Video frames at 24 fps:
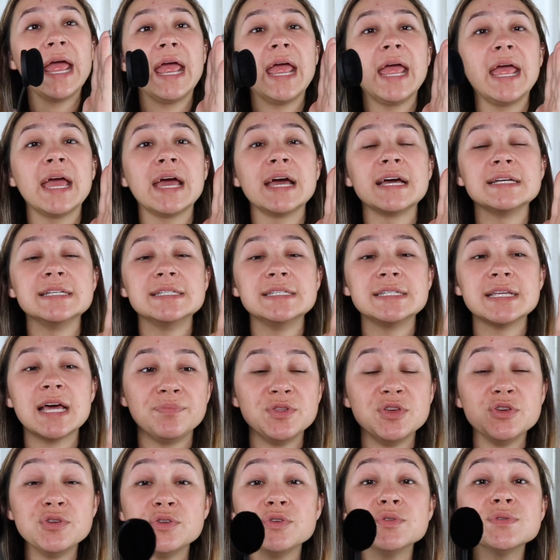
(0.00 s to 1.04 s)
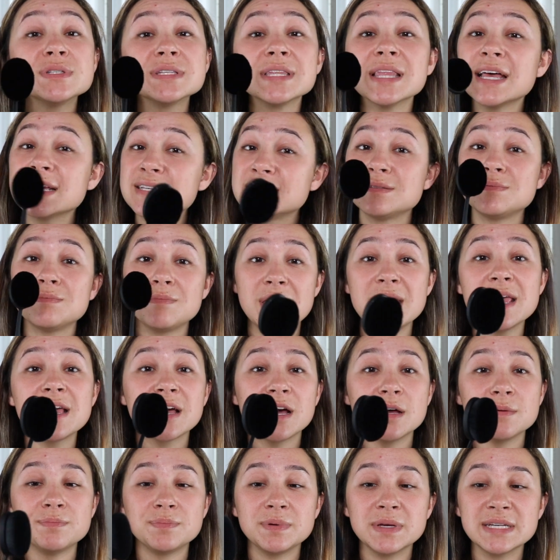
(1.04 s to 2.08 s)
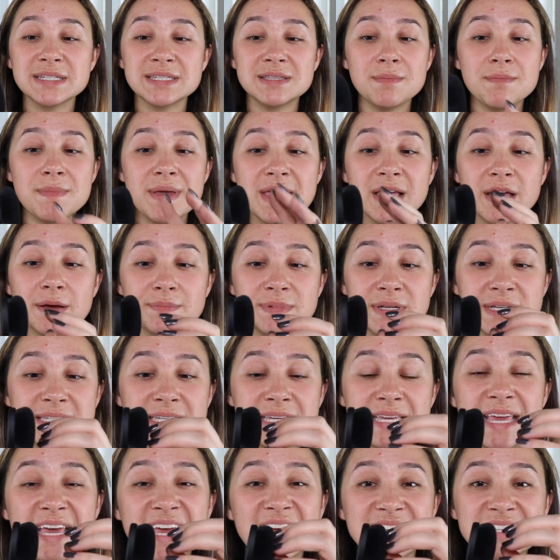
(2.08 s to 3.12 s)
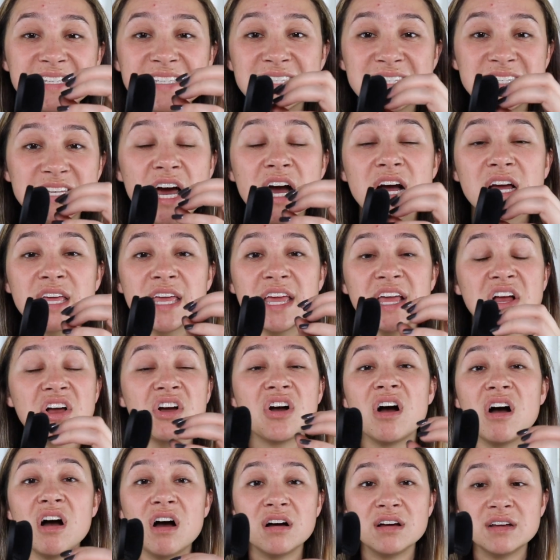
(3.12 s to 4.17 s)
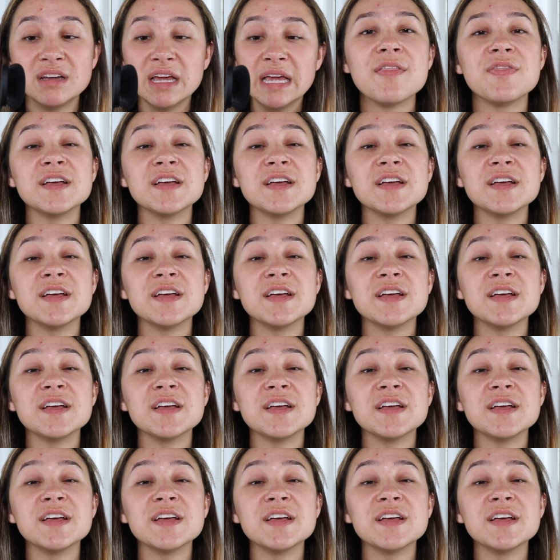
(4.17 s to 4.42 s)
and you use less makeup because the makeup doesn't get stuck and caught.